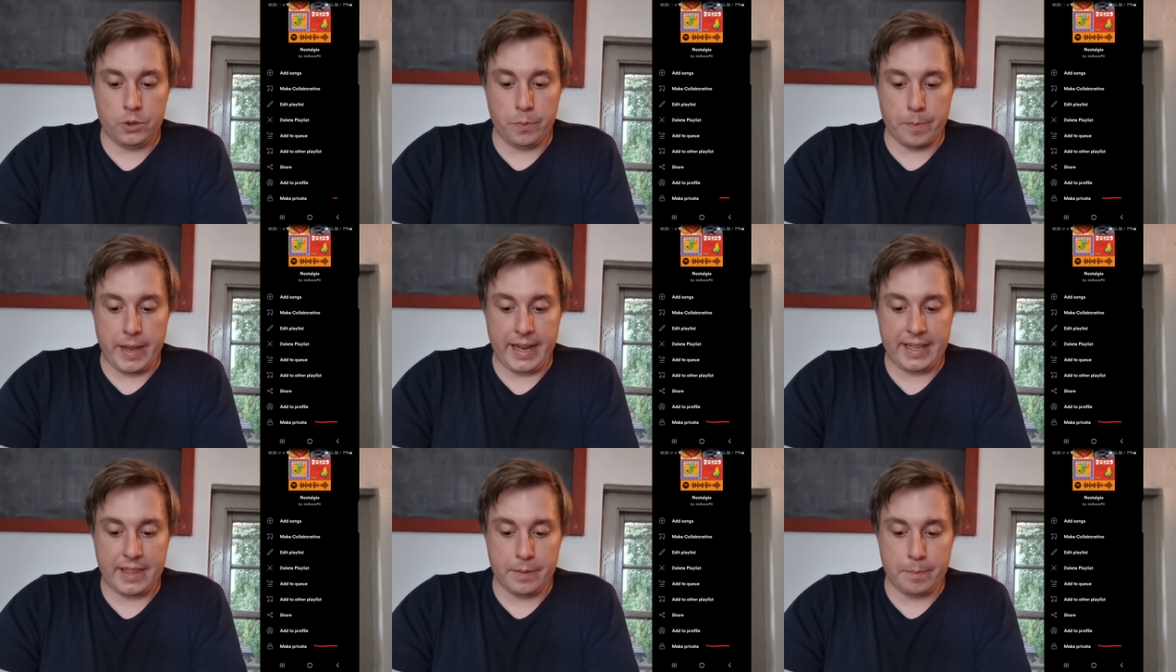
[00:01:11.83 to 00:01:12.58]
to
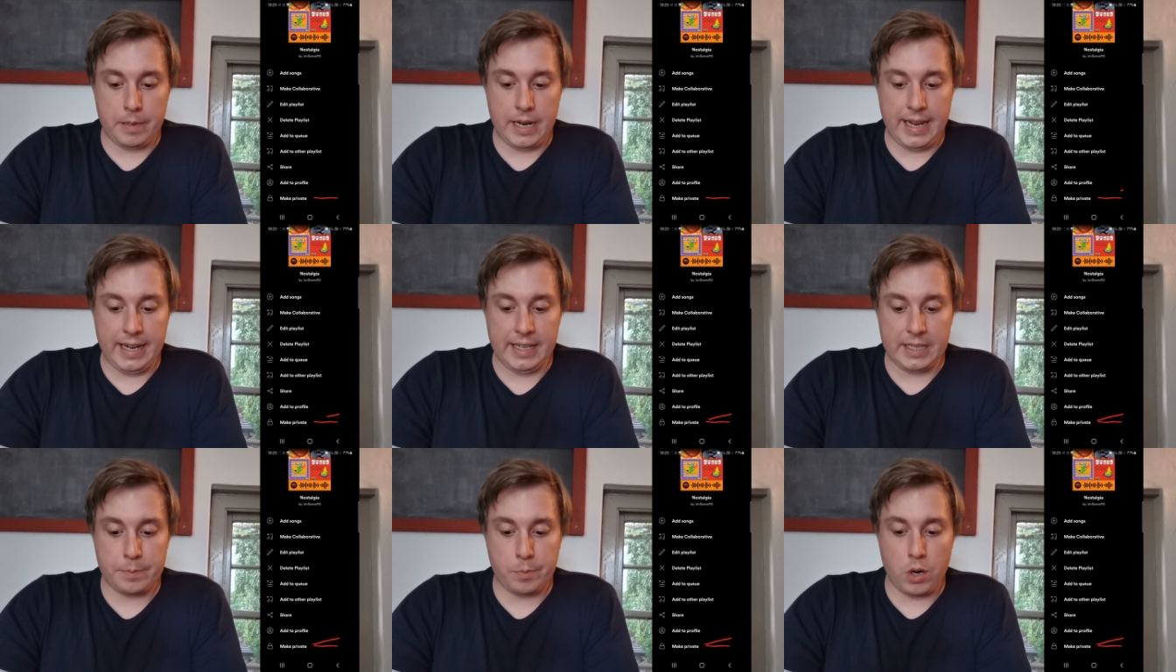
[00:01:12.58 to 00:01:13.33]
make the
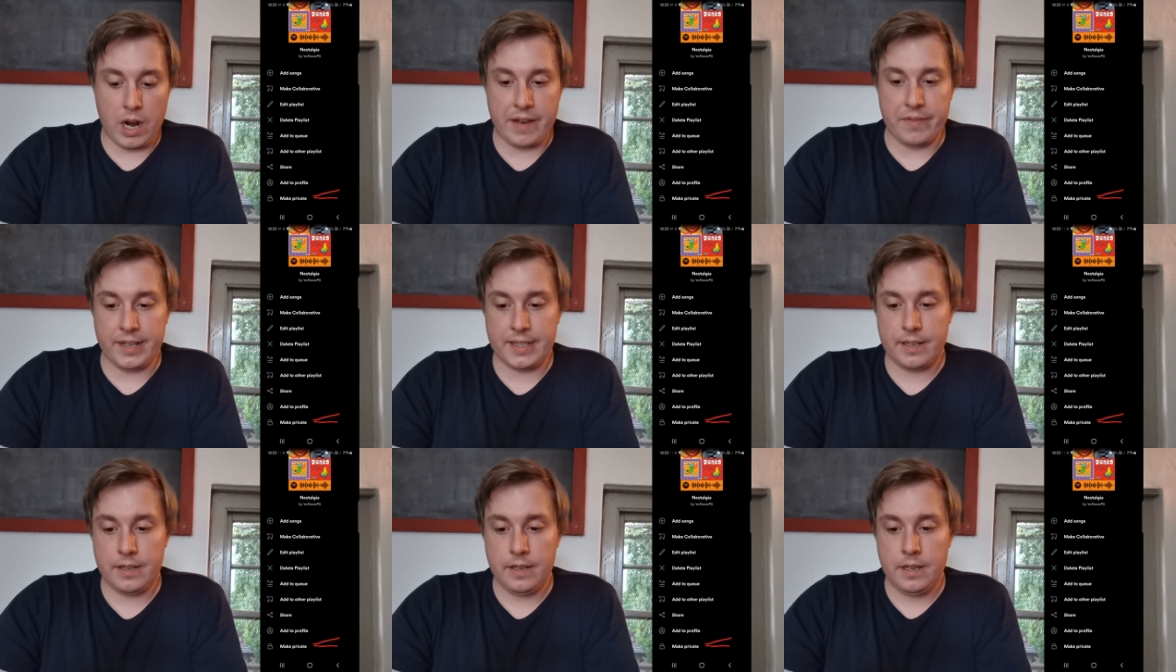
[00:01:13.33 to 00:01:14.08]
playlist private.